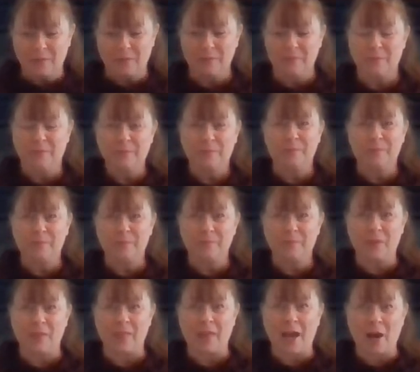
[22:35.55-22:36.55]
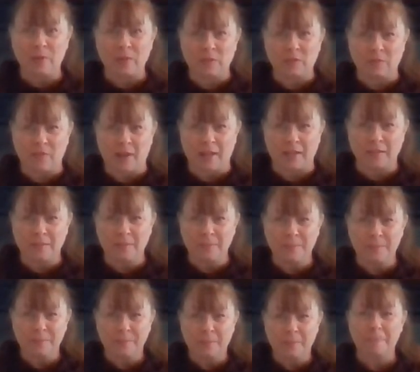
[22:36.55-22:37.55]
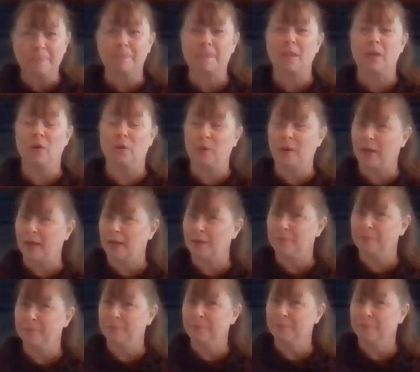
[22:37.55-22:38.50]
butterfly. Well, that was fun. Okay,